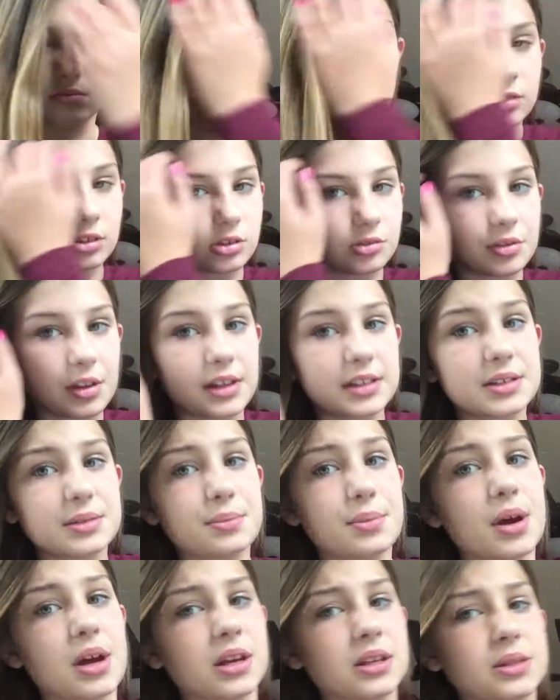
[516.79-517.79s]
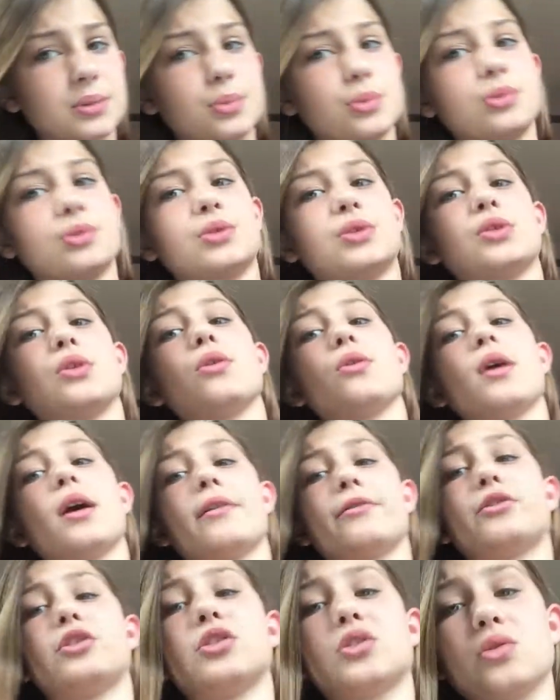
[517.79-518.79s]
well, that's impossible. So
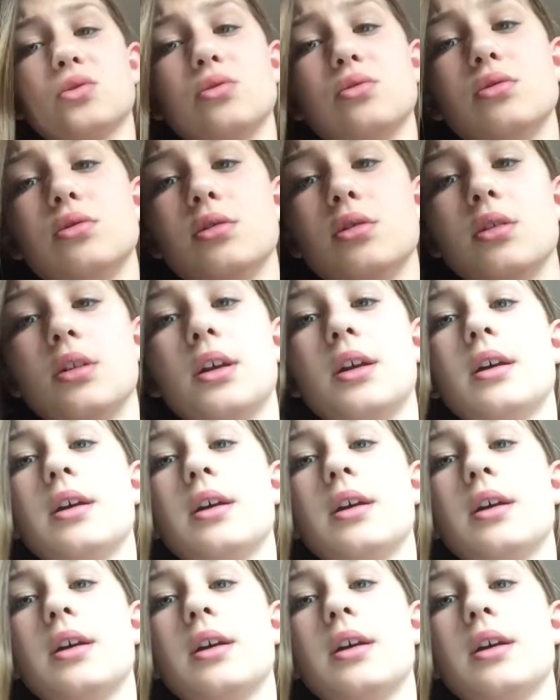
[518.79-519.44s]
after school,